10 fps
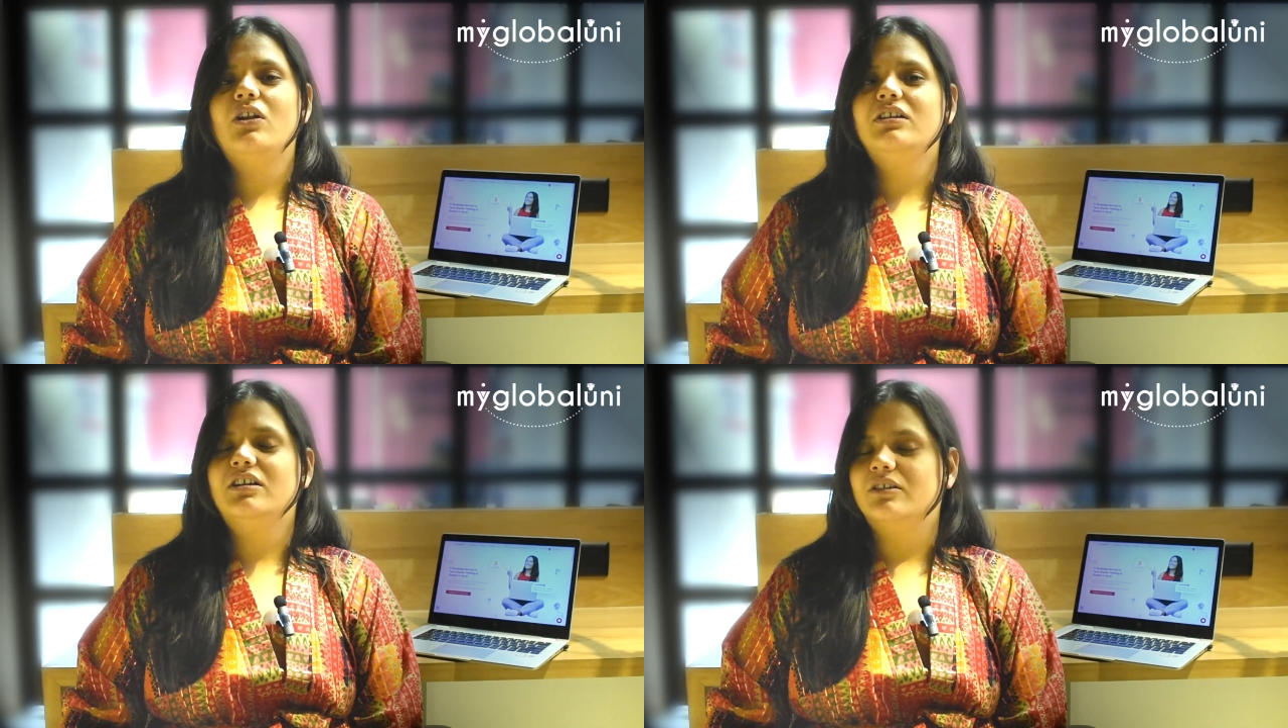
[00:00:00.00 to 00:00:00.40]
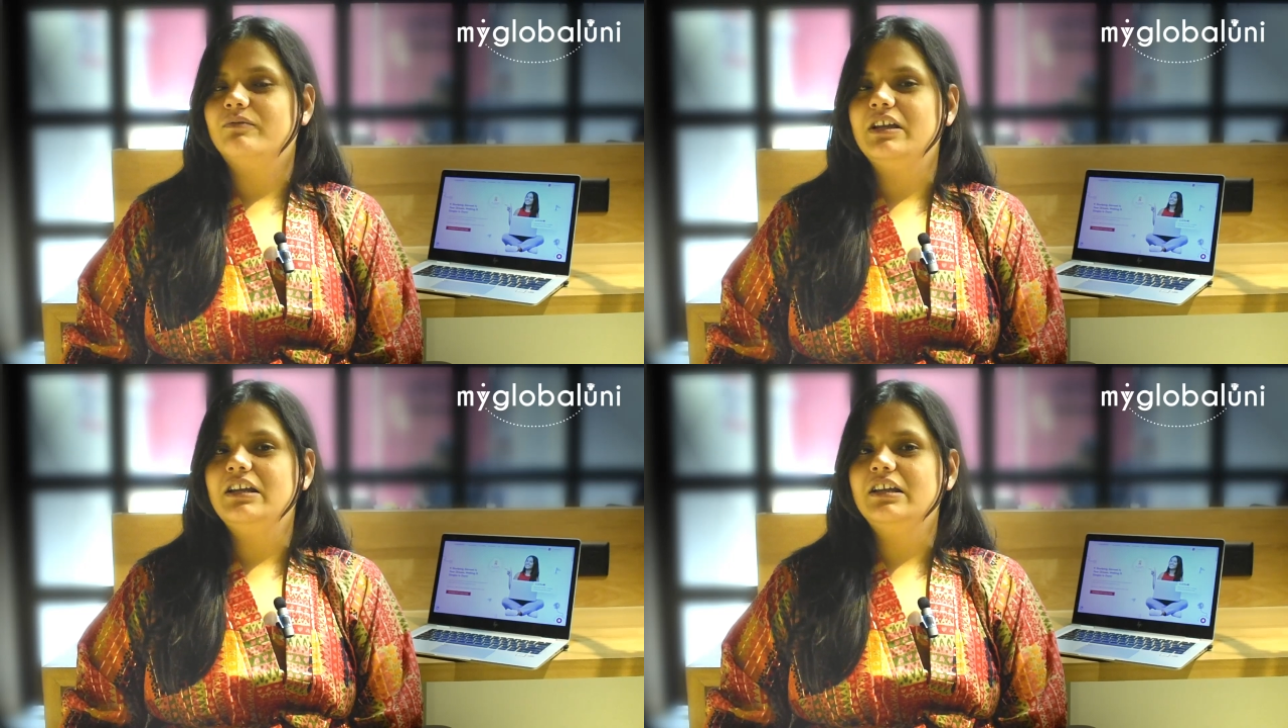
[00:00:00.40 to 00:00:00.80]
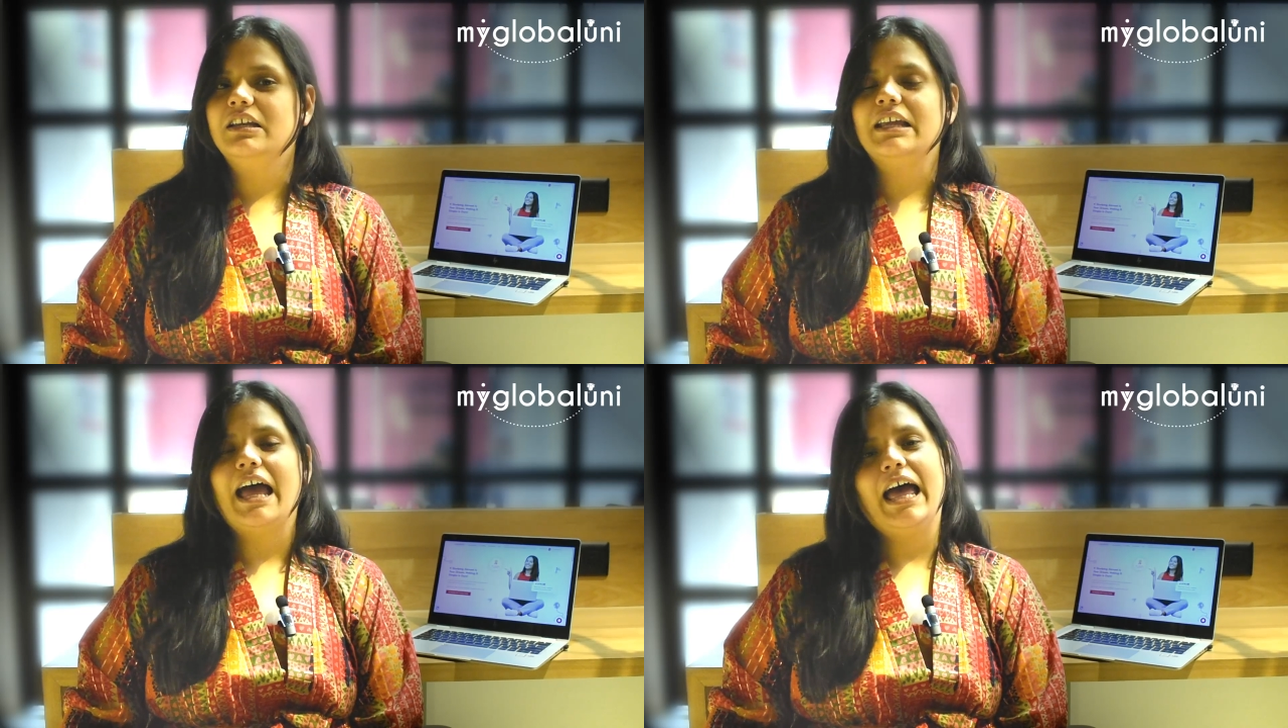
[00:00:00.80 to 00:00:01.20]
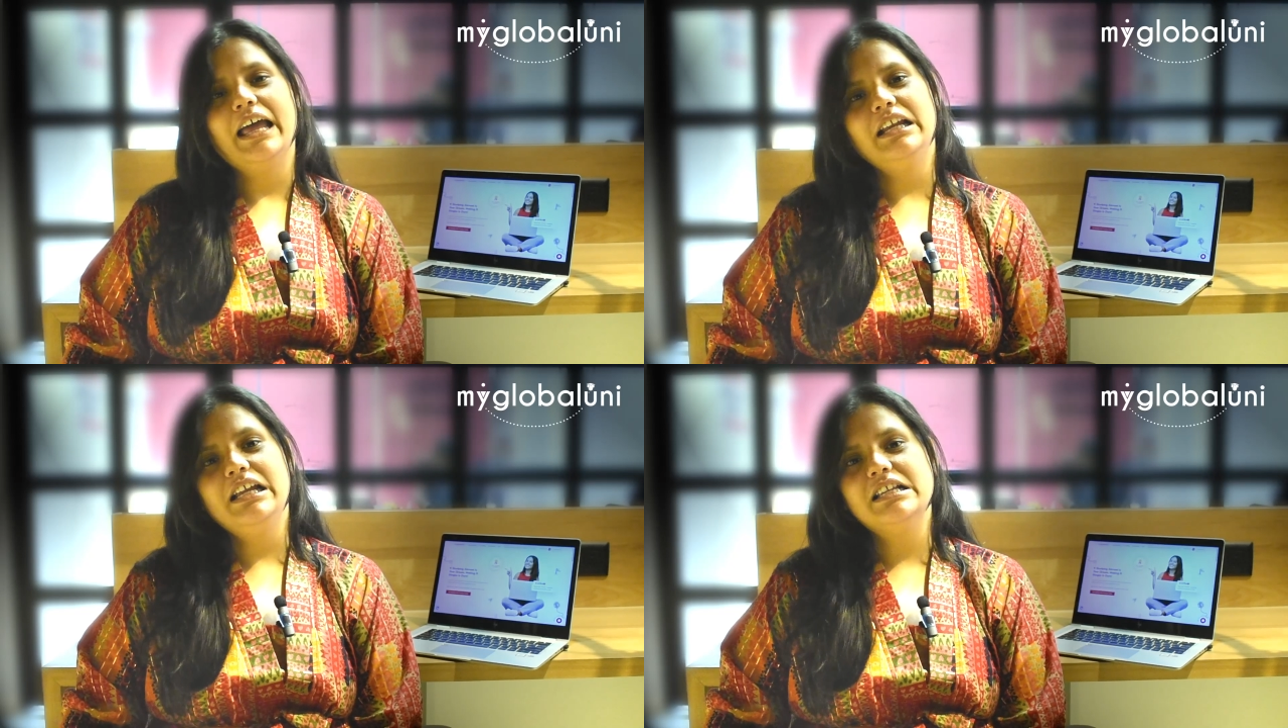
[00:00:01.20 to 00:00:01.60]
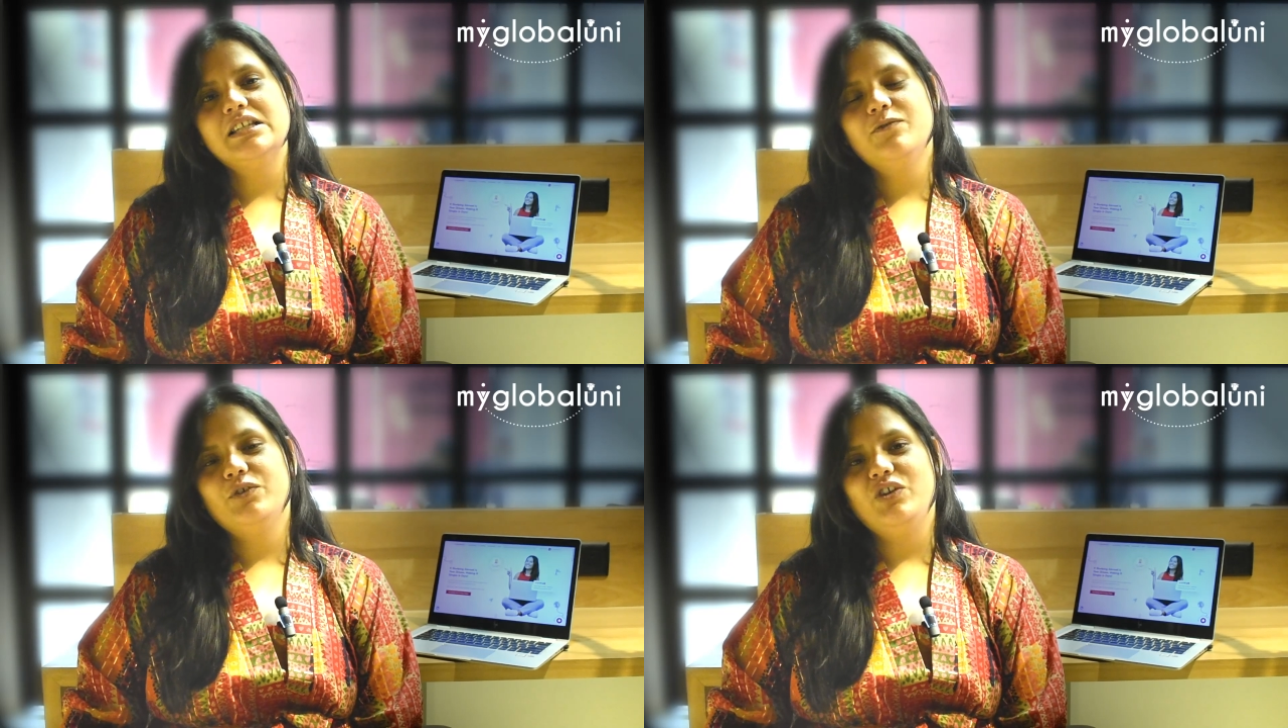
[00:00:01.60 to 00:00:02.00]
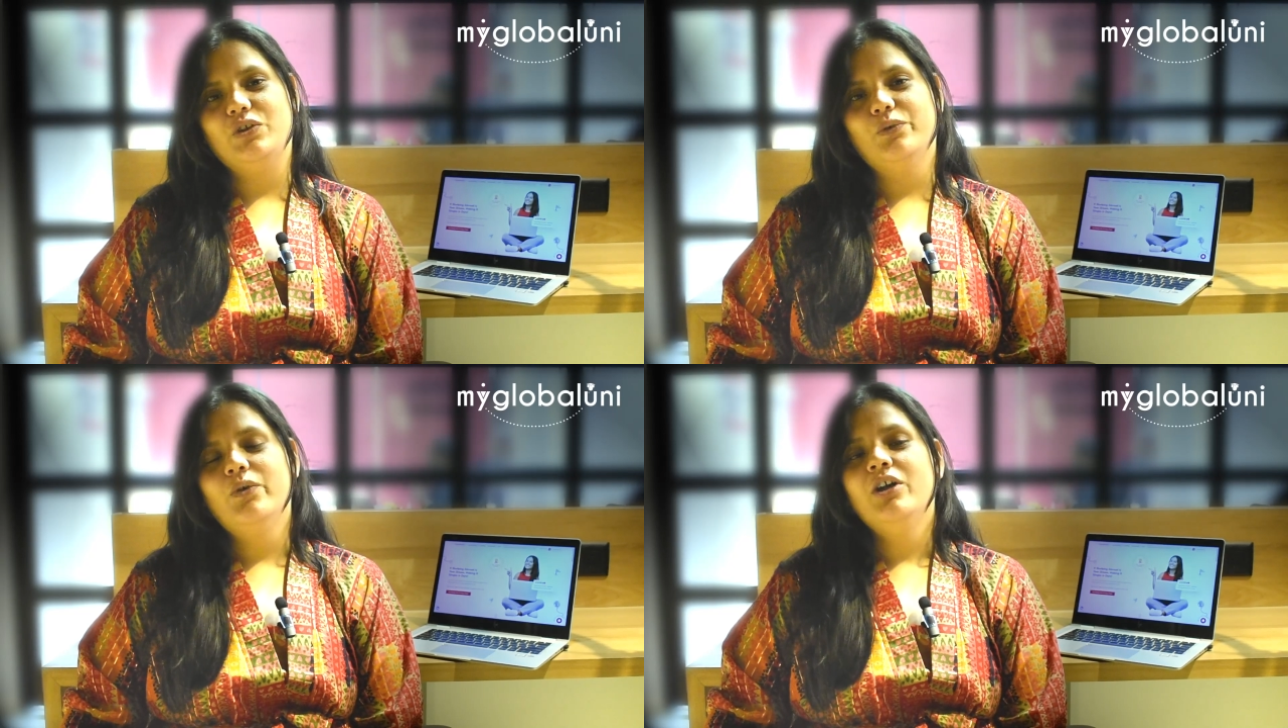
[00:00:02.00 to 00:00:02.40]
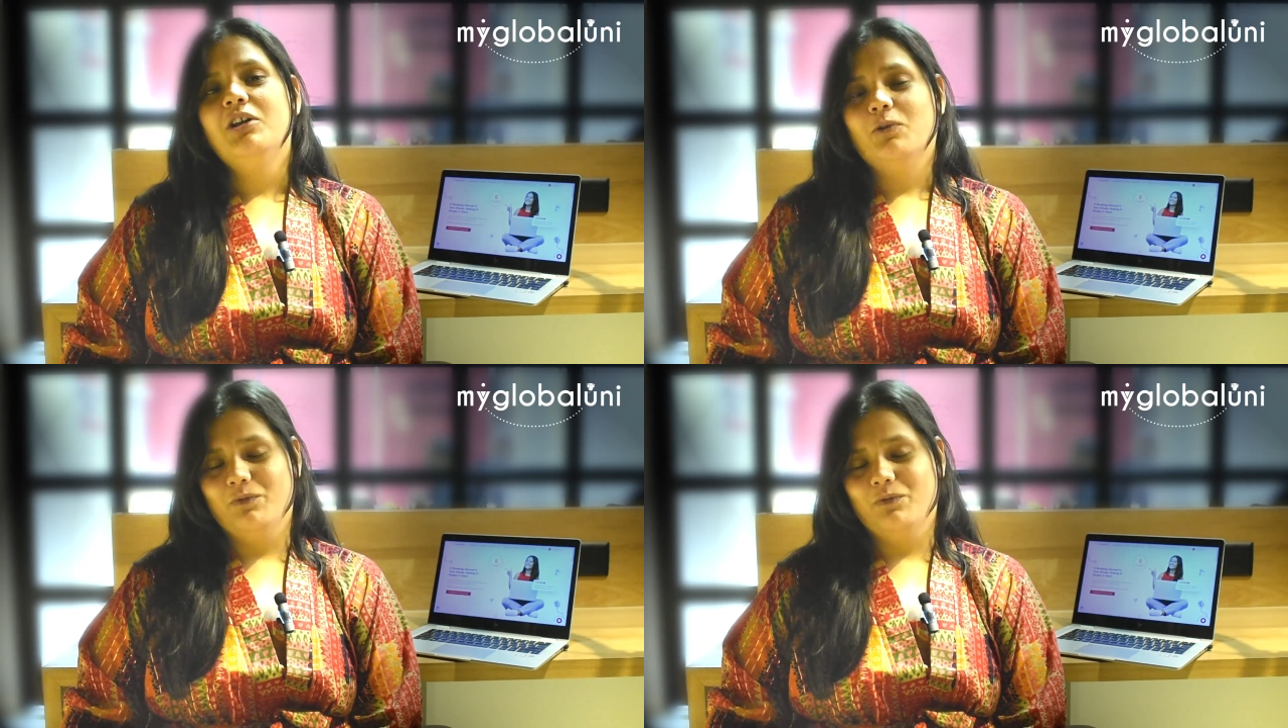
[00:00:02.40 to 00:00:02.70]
all convenient and easy for you,